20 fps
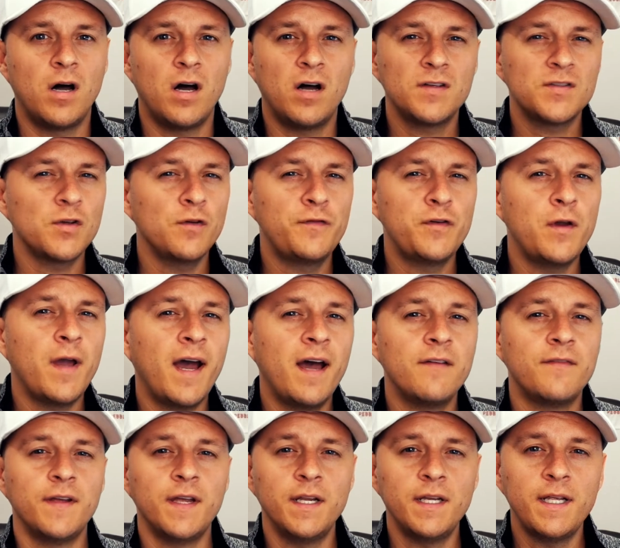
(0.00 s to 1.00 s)
Also, if you
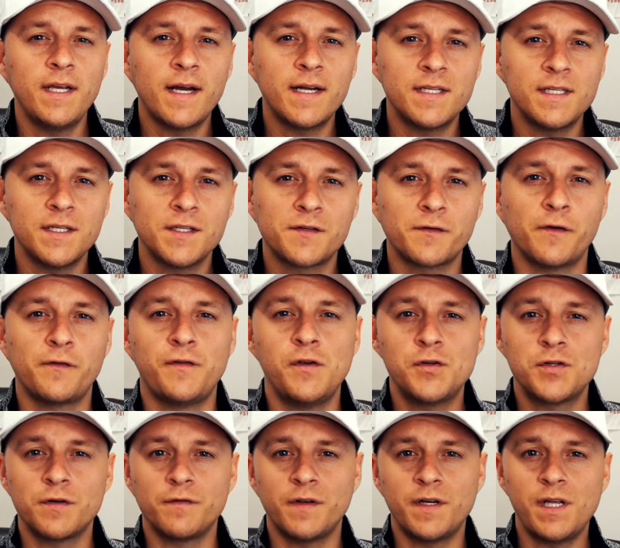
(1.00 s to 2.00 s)
have any ideas for
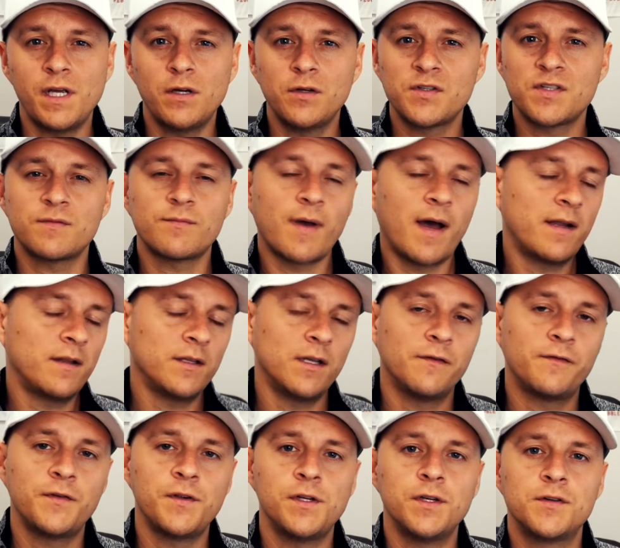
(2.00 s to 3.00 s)
future videos, I'd
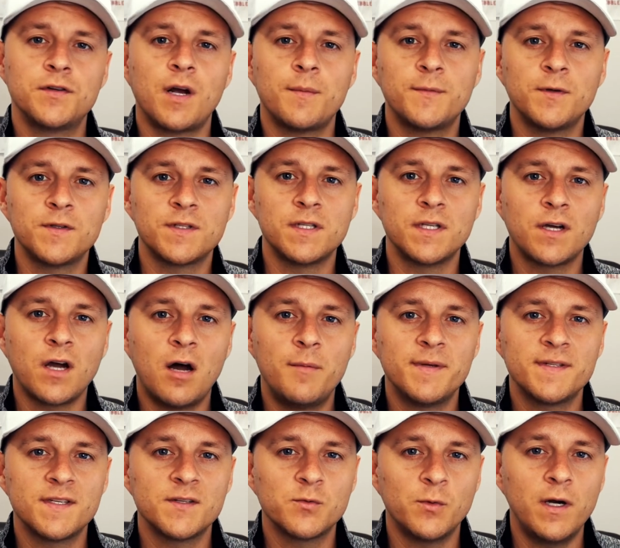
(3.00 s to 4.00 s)
love for you to drop those in the
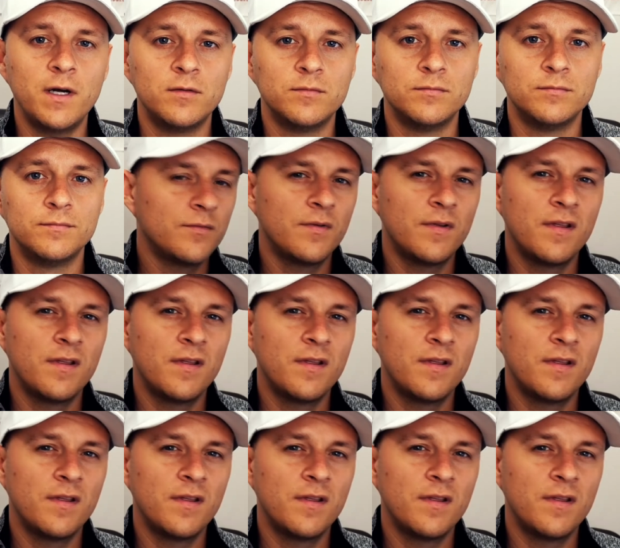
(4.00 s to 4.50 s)
comments as well.